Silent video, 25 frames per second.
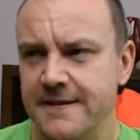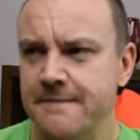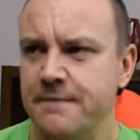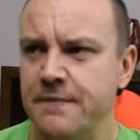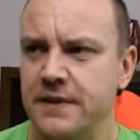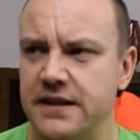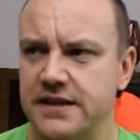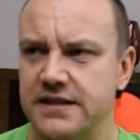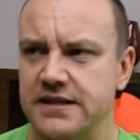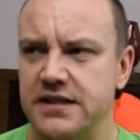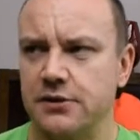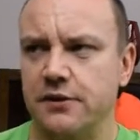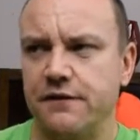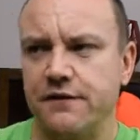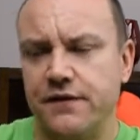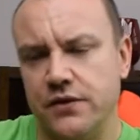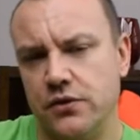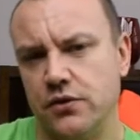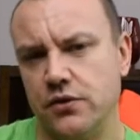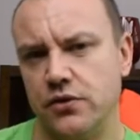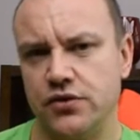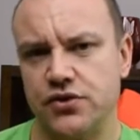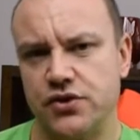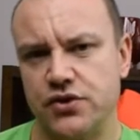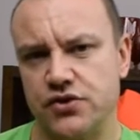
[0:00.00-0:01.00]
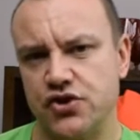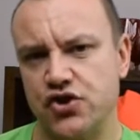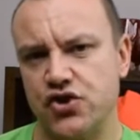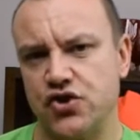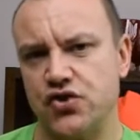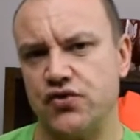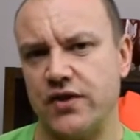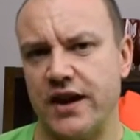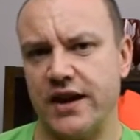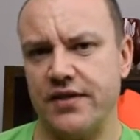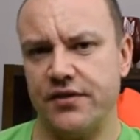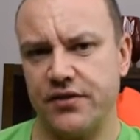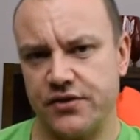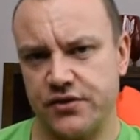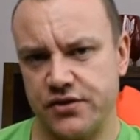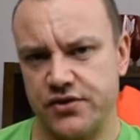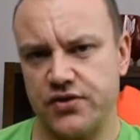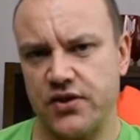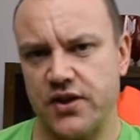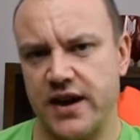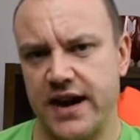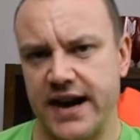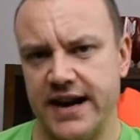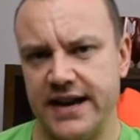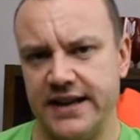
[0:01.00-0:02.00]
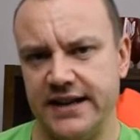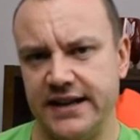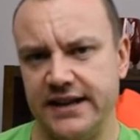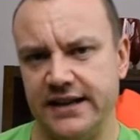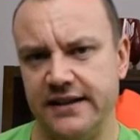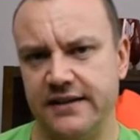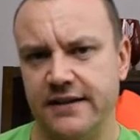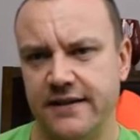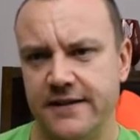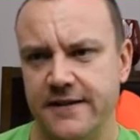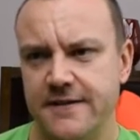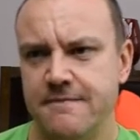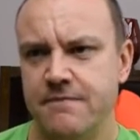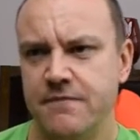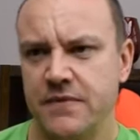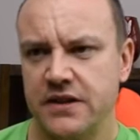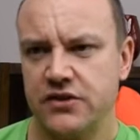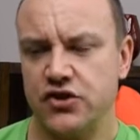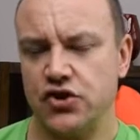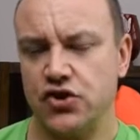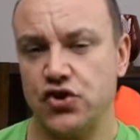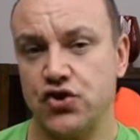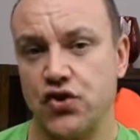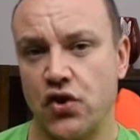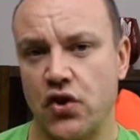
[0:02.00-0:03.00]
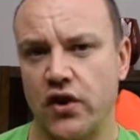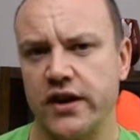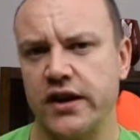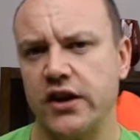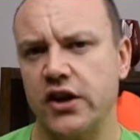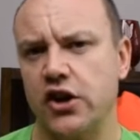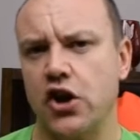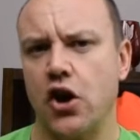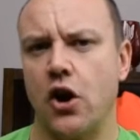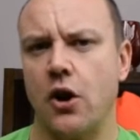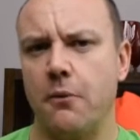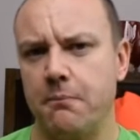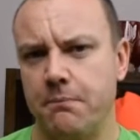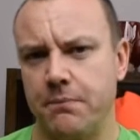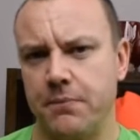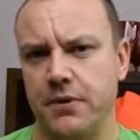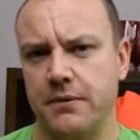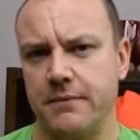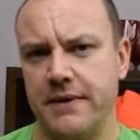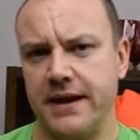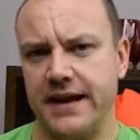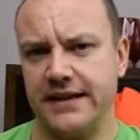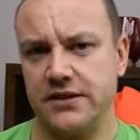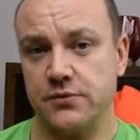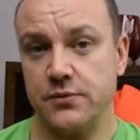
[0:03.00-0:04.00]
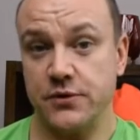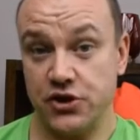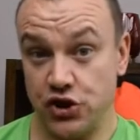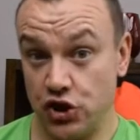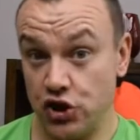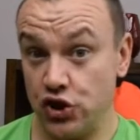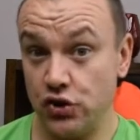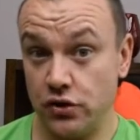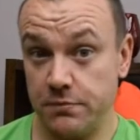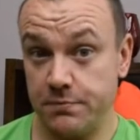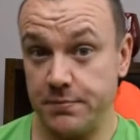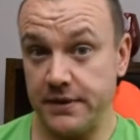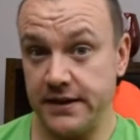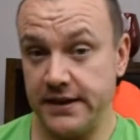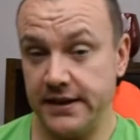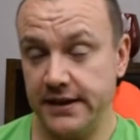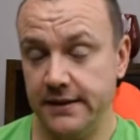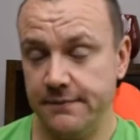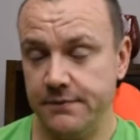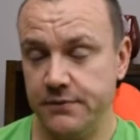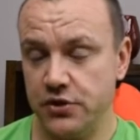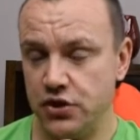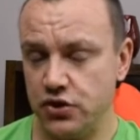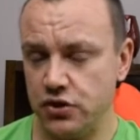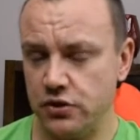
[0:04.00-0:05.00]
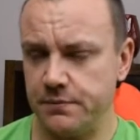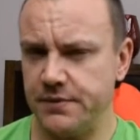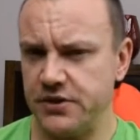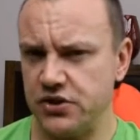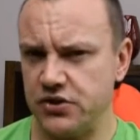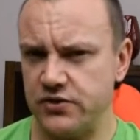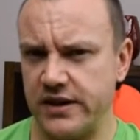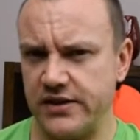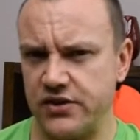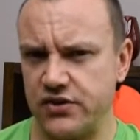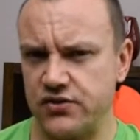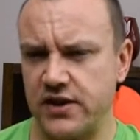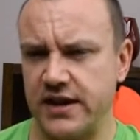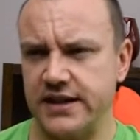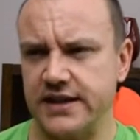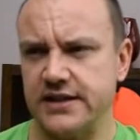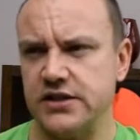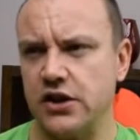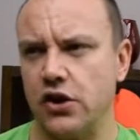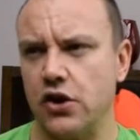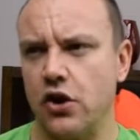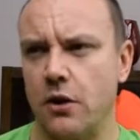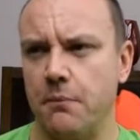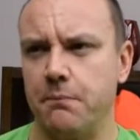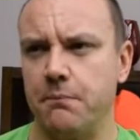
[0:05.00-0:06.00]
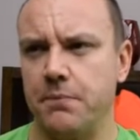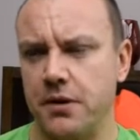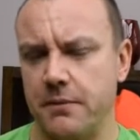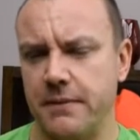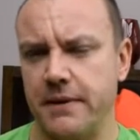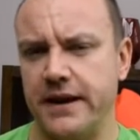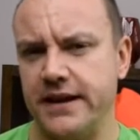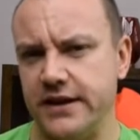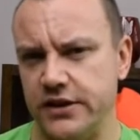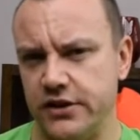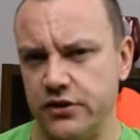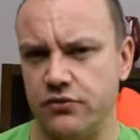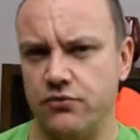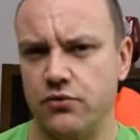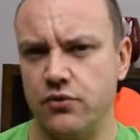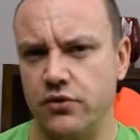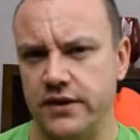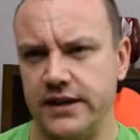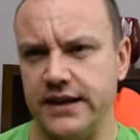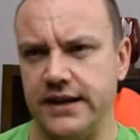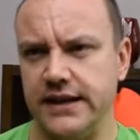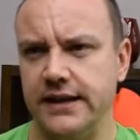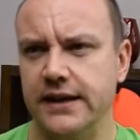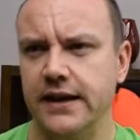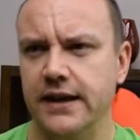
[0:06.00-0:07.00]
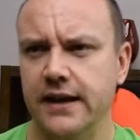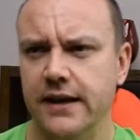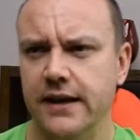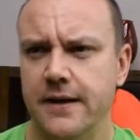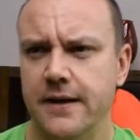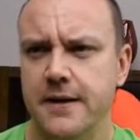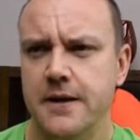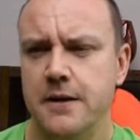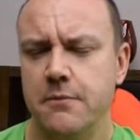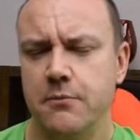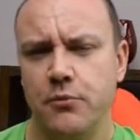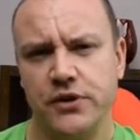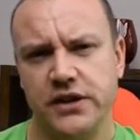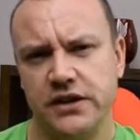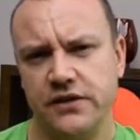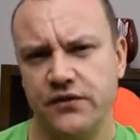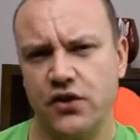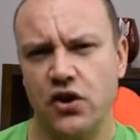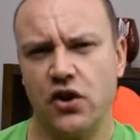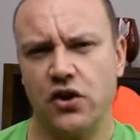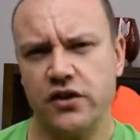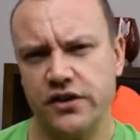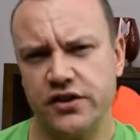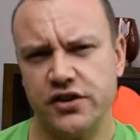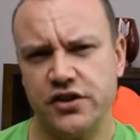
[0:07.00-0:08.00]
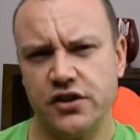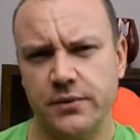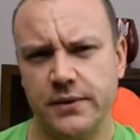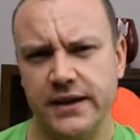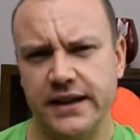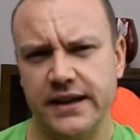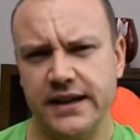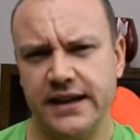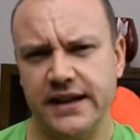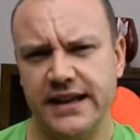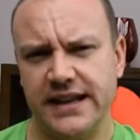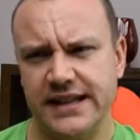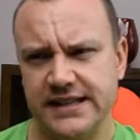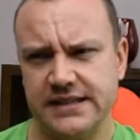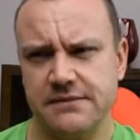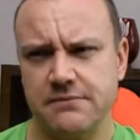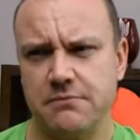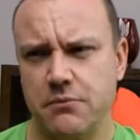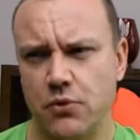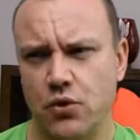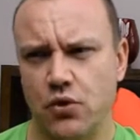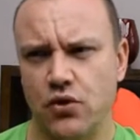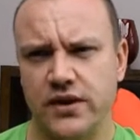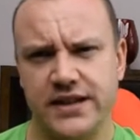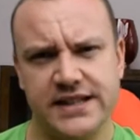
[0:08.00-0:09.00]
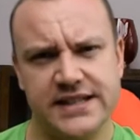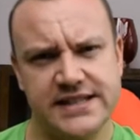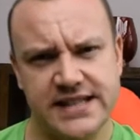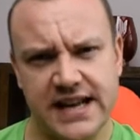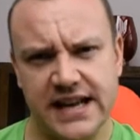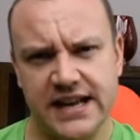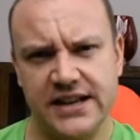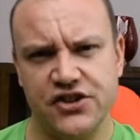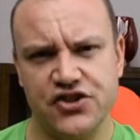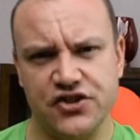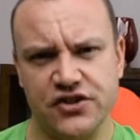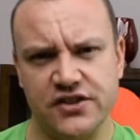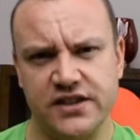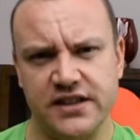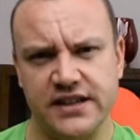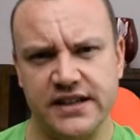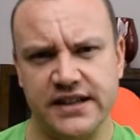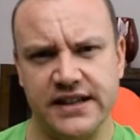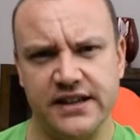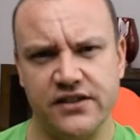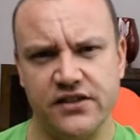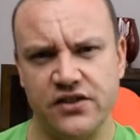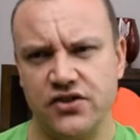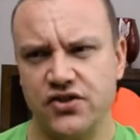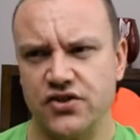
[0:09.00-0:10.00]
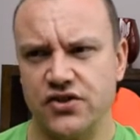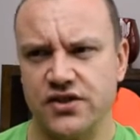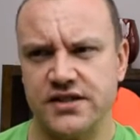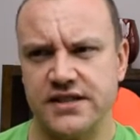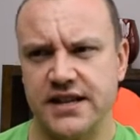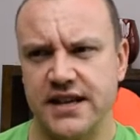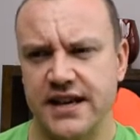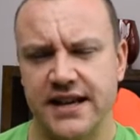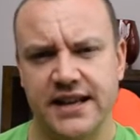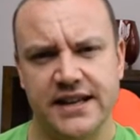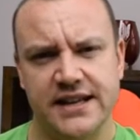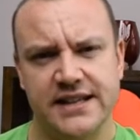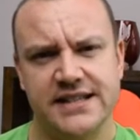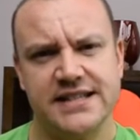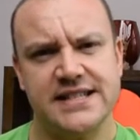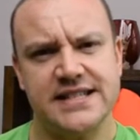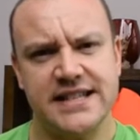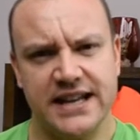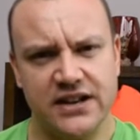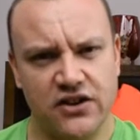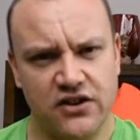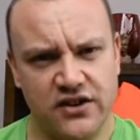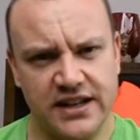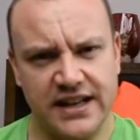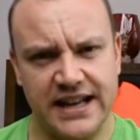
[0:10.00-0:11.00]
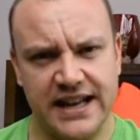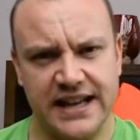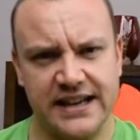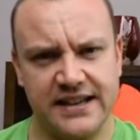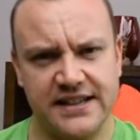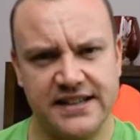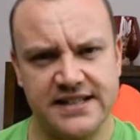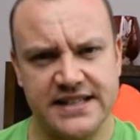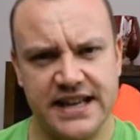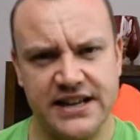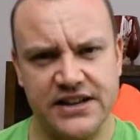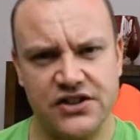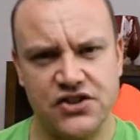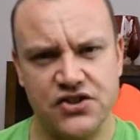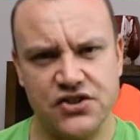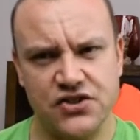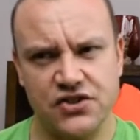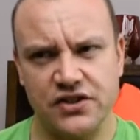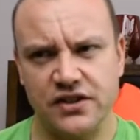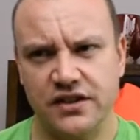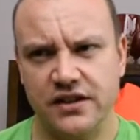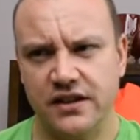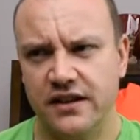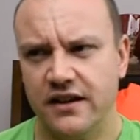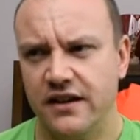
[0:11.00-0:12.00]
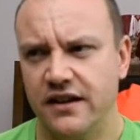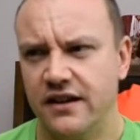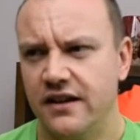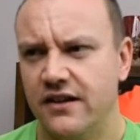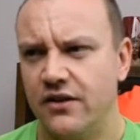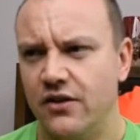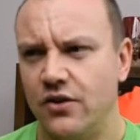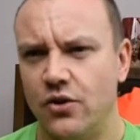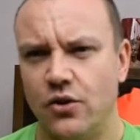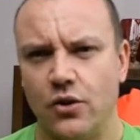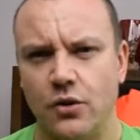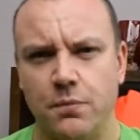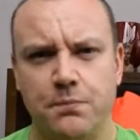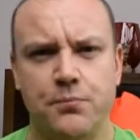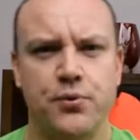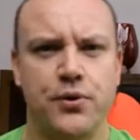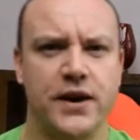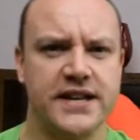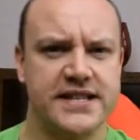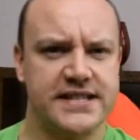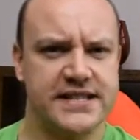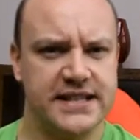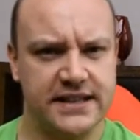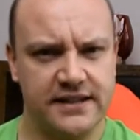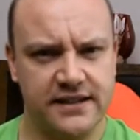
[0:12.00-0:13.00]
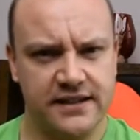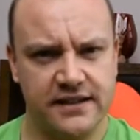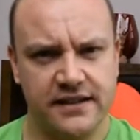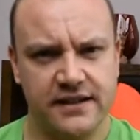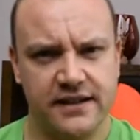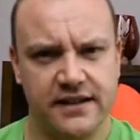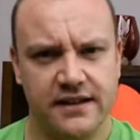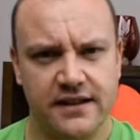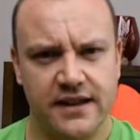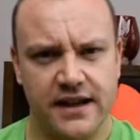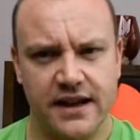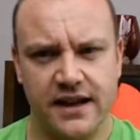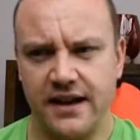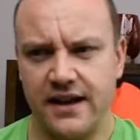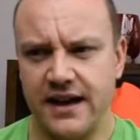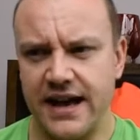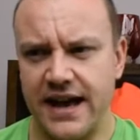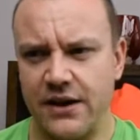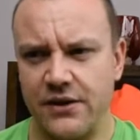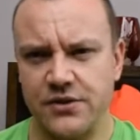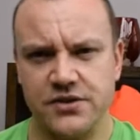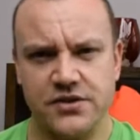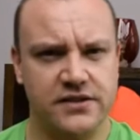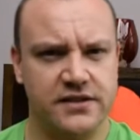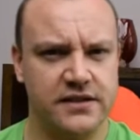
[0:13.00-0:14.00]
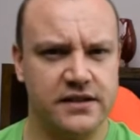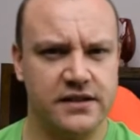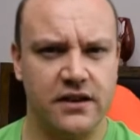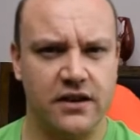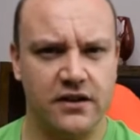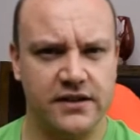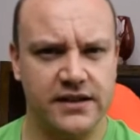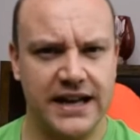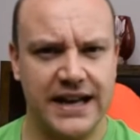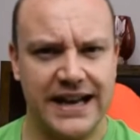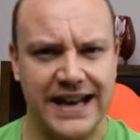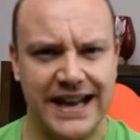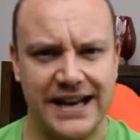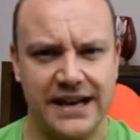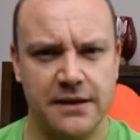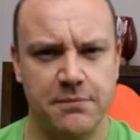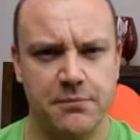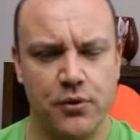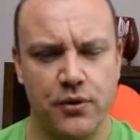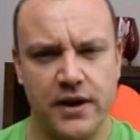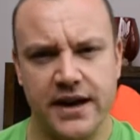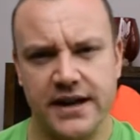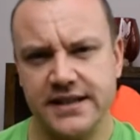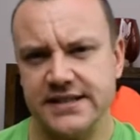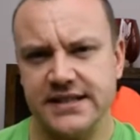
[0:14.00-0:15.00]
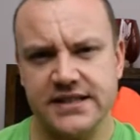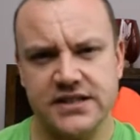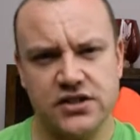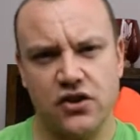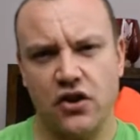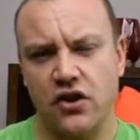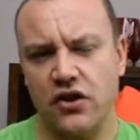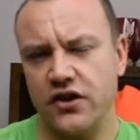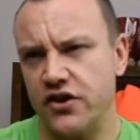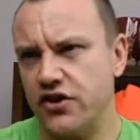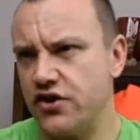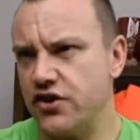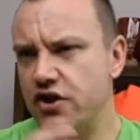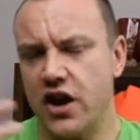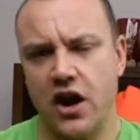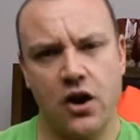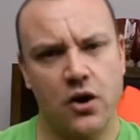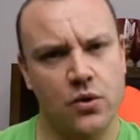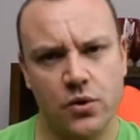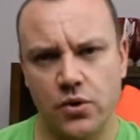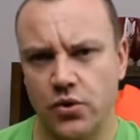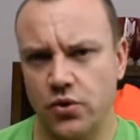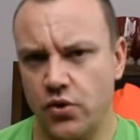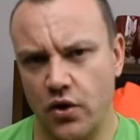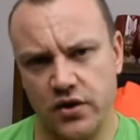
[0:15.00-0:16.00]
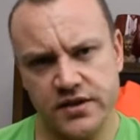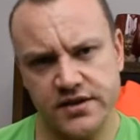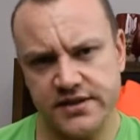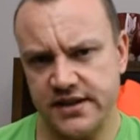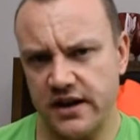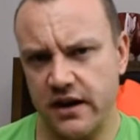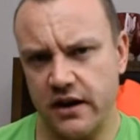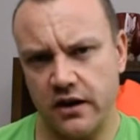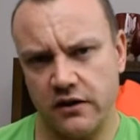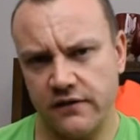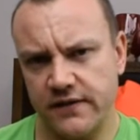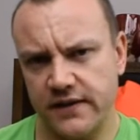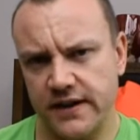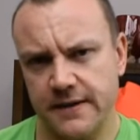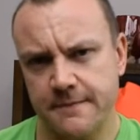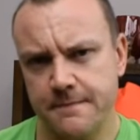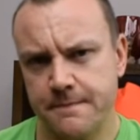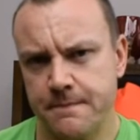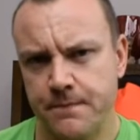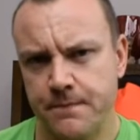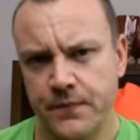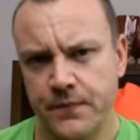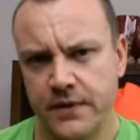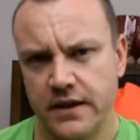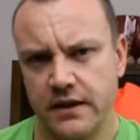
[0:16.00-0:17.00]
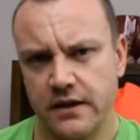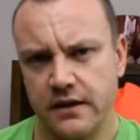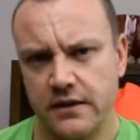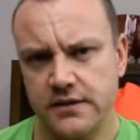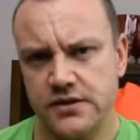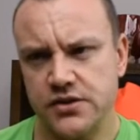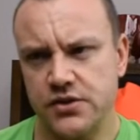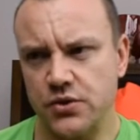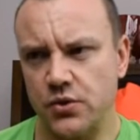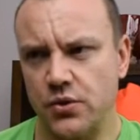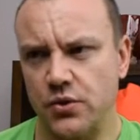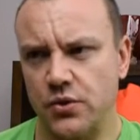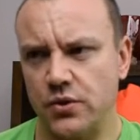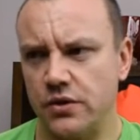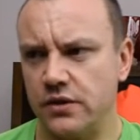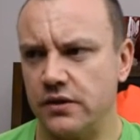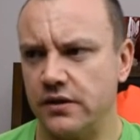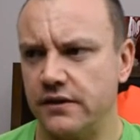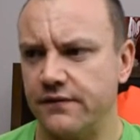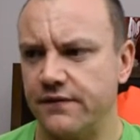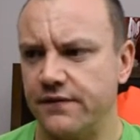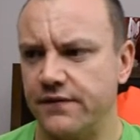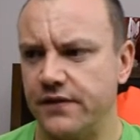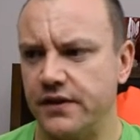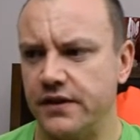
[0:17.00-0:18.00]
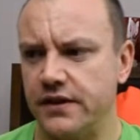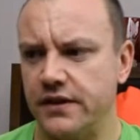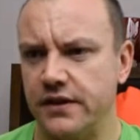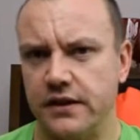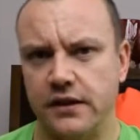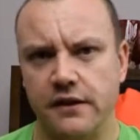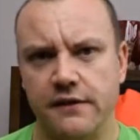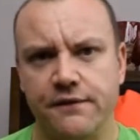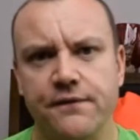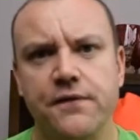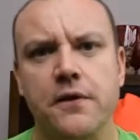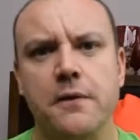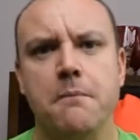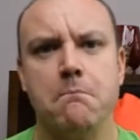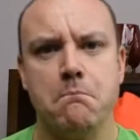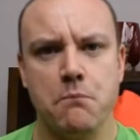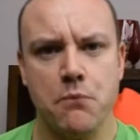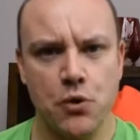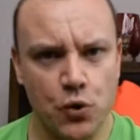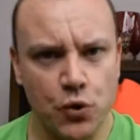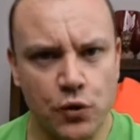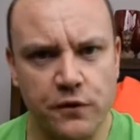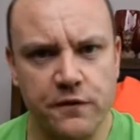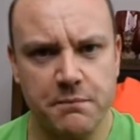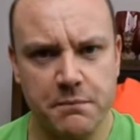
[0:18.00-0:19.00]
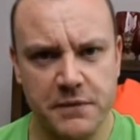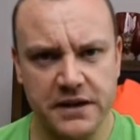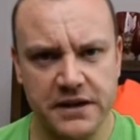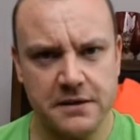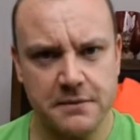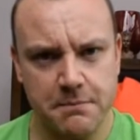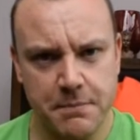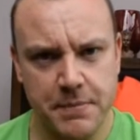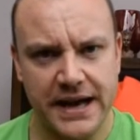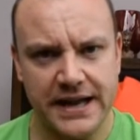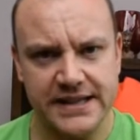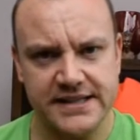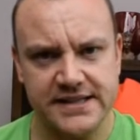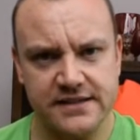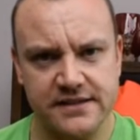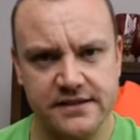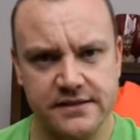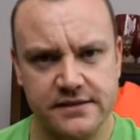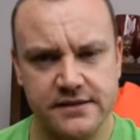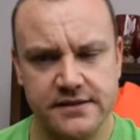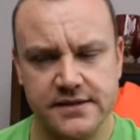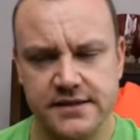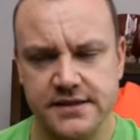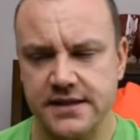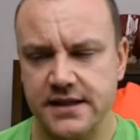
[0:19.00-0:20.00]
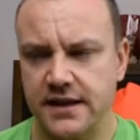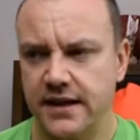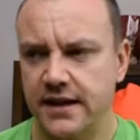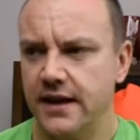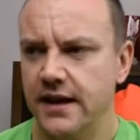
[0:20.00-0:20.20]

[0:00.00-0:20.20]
And so if you're strength training to try and complement, which you should be strength training to complement your running, but you've got to do it more intelligently than just sitting on a leg extension or pressing out on a leg press. It's got no crossover at all for movement patterns.